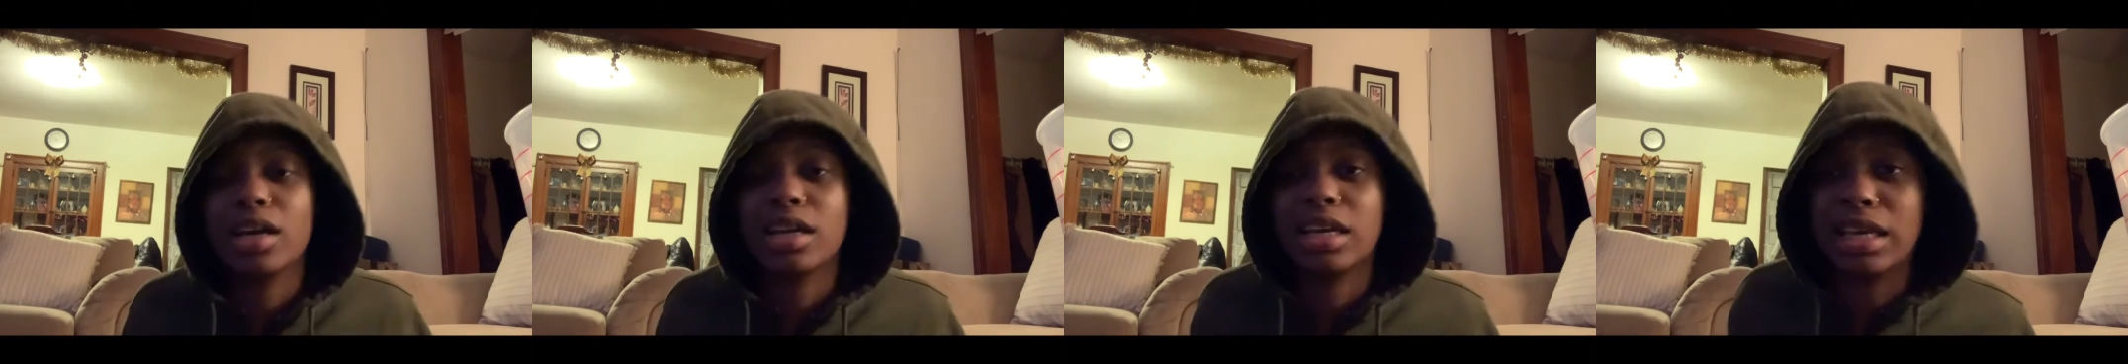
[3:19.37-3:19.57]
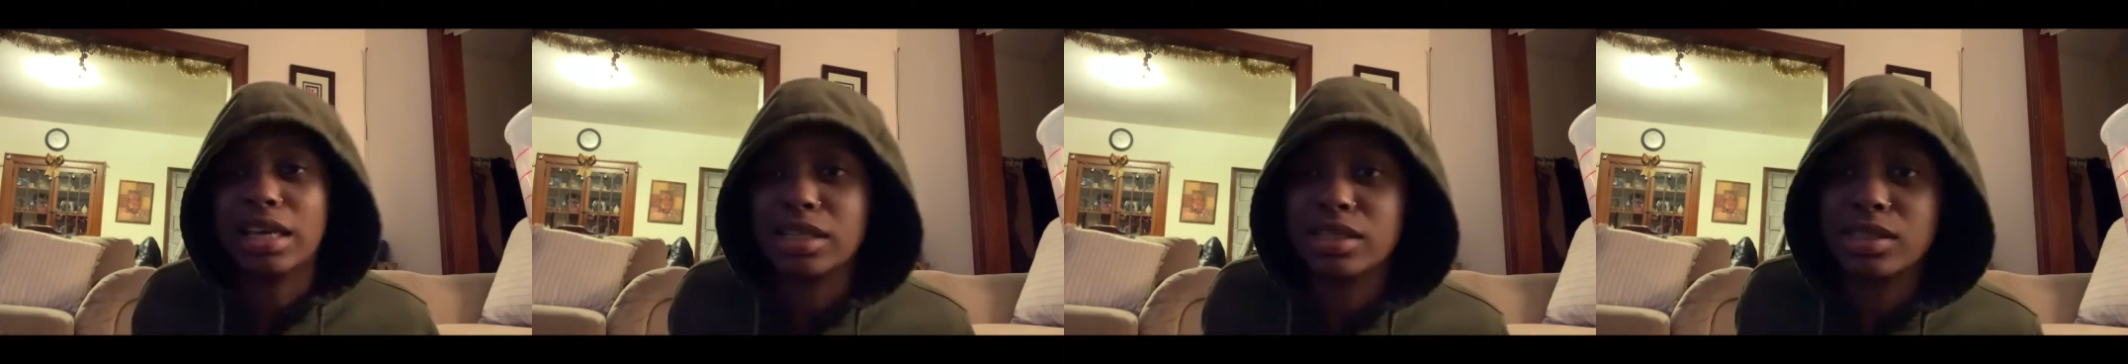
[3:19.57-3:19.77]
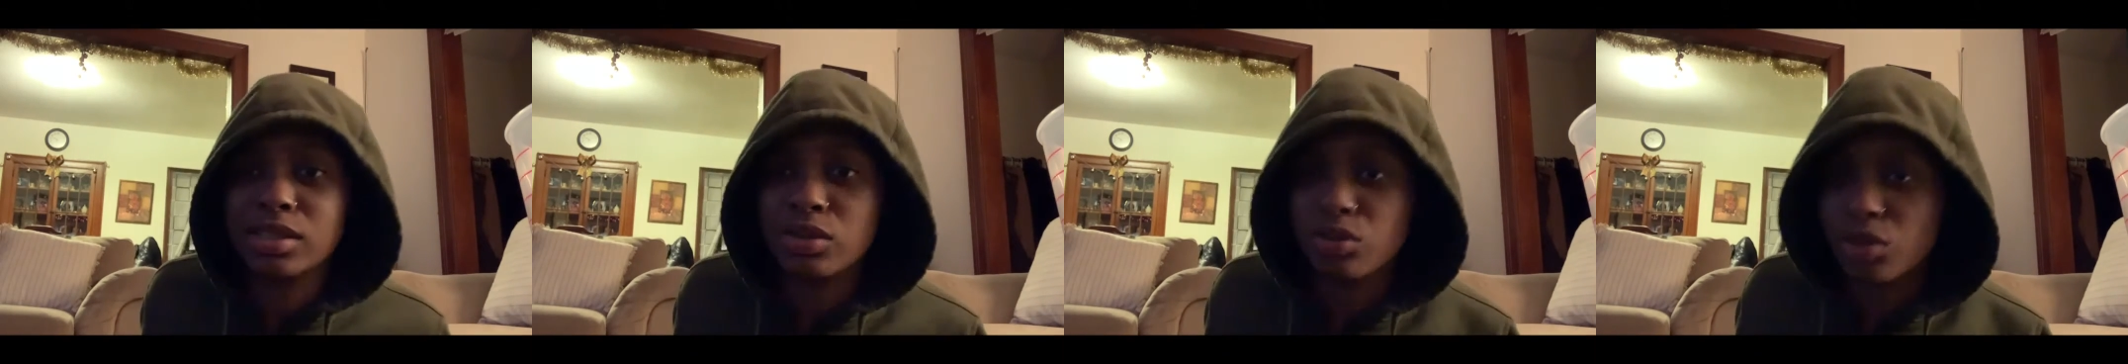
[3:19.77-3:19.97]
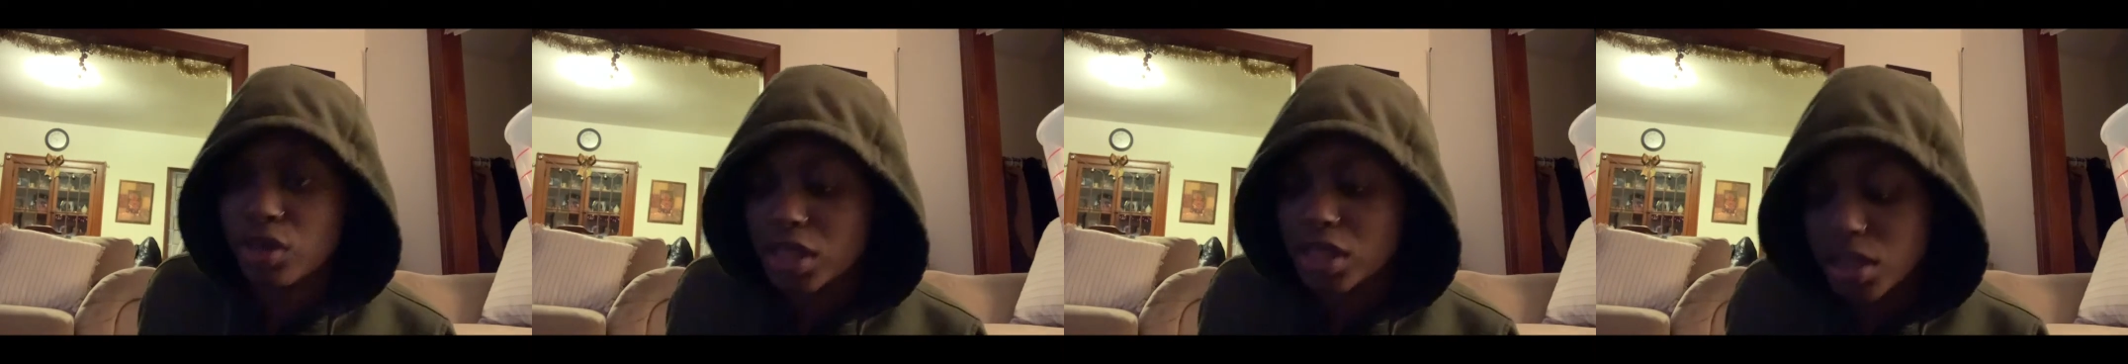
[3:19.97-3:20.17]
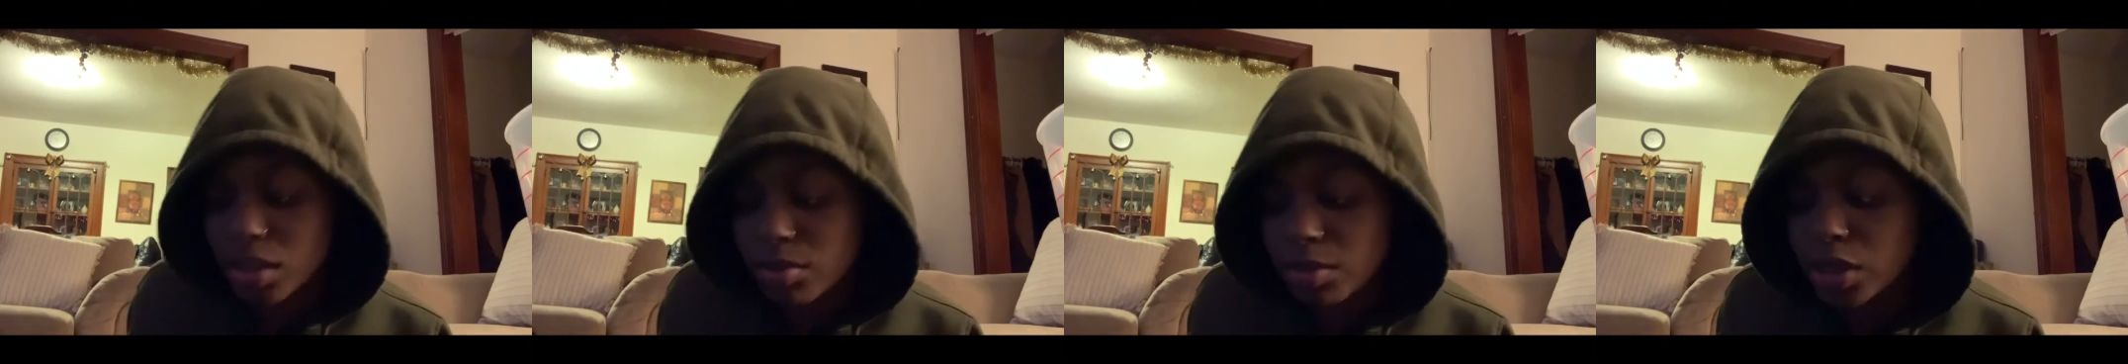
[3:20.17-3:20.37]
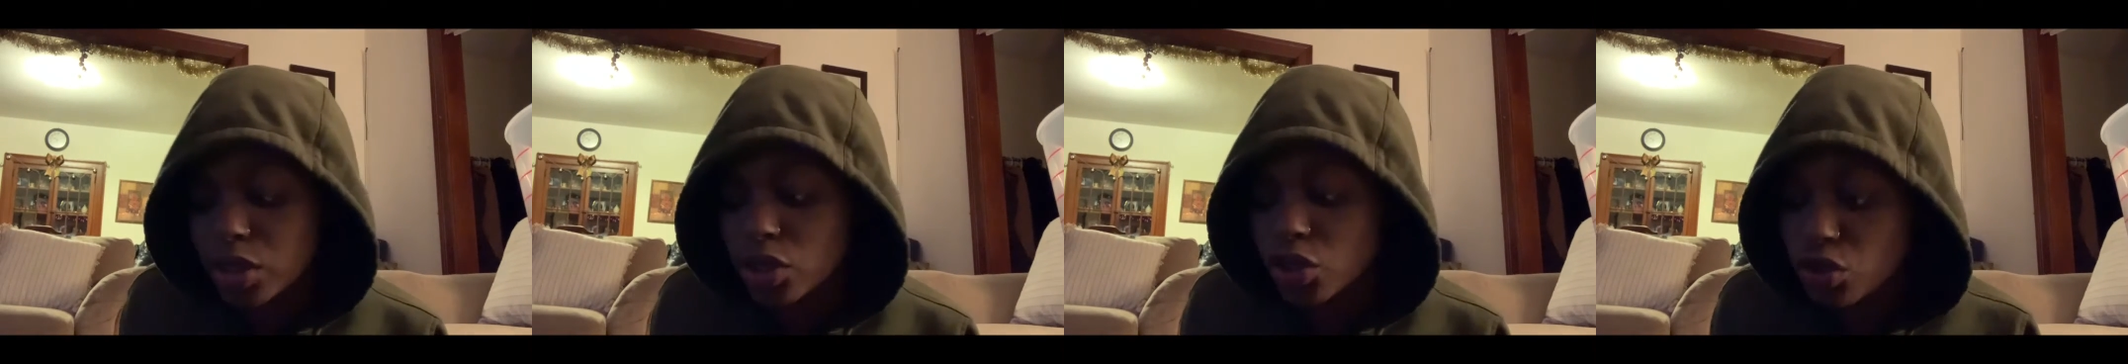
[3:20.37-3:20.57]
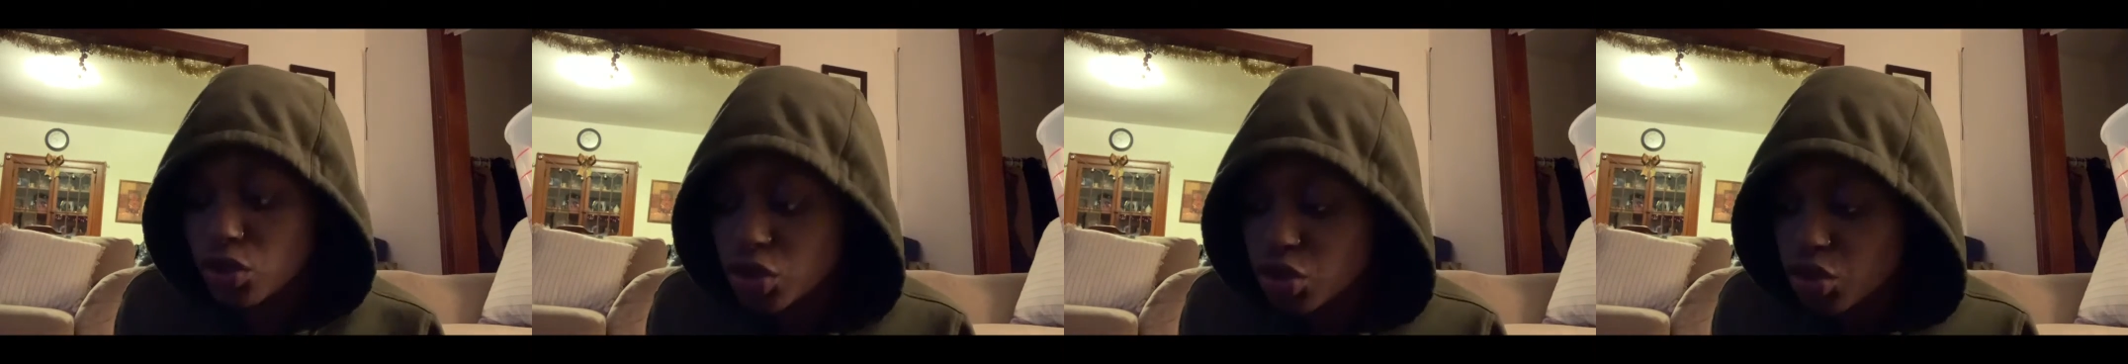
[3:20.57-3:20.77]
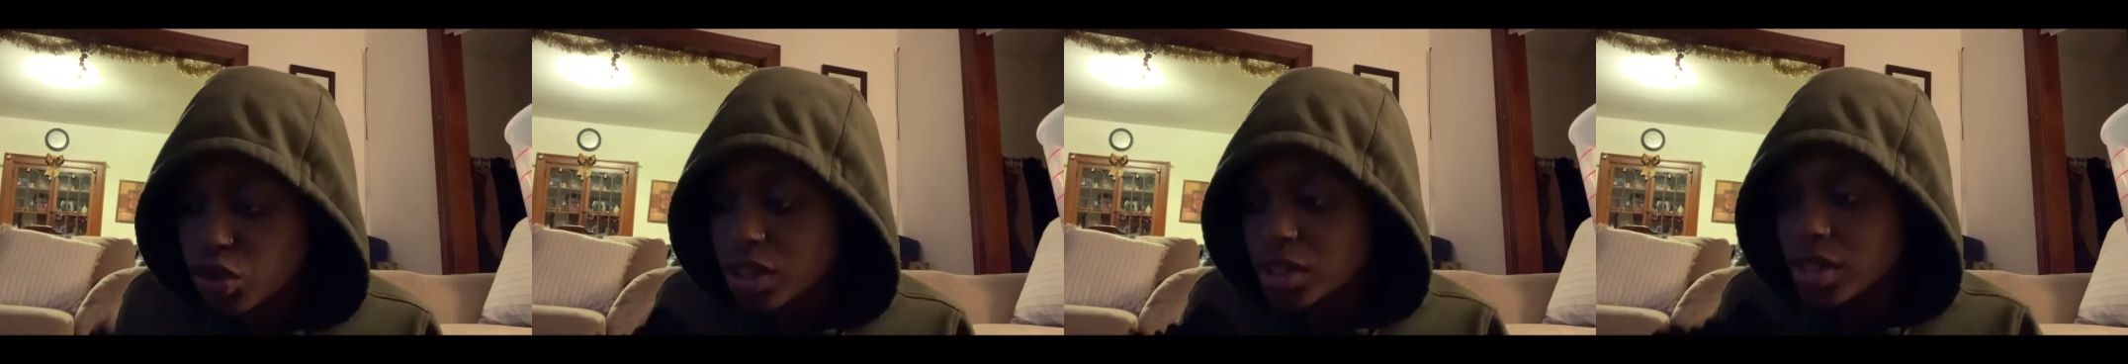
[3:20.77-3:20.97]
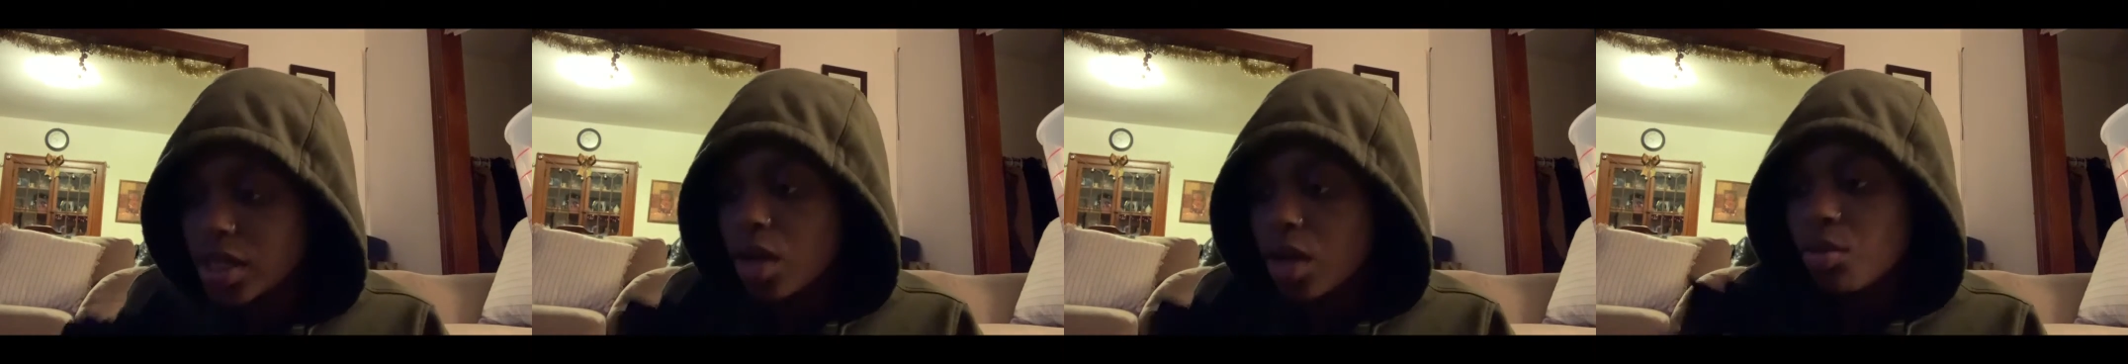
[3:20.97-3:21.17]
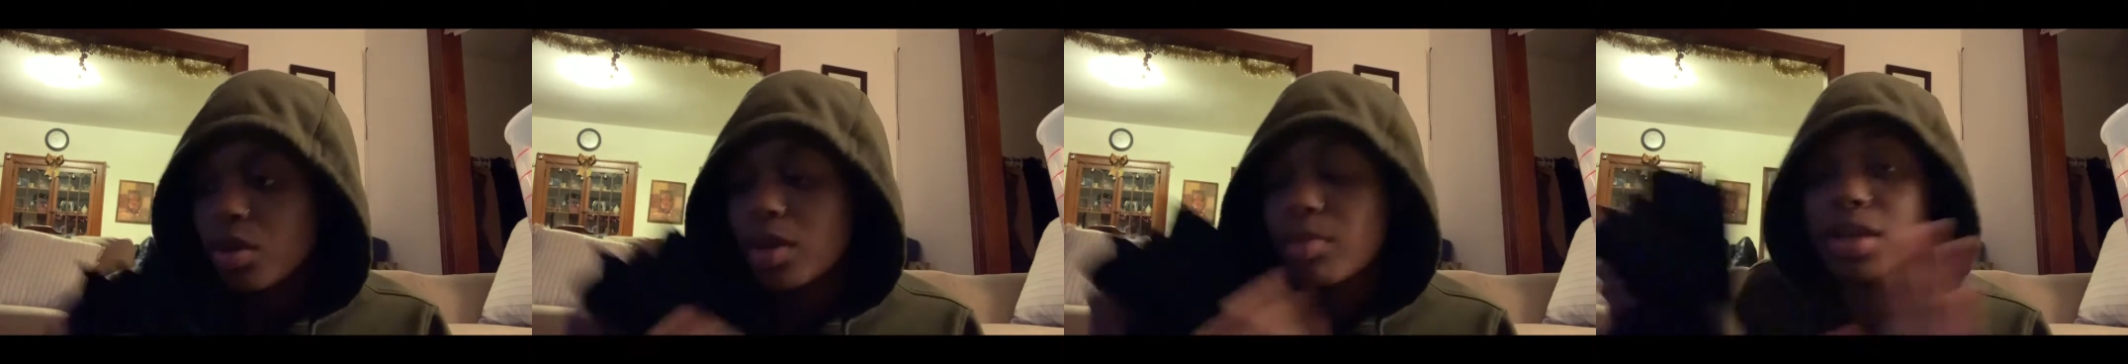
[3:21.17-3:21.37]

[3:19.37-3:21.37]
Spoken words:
of gets rid of some of the nutrients that way.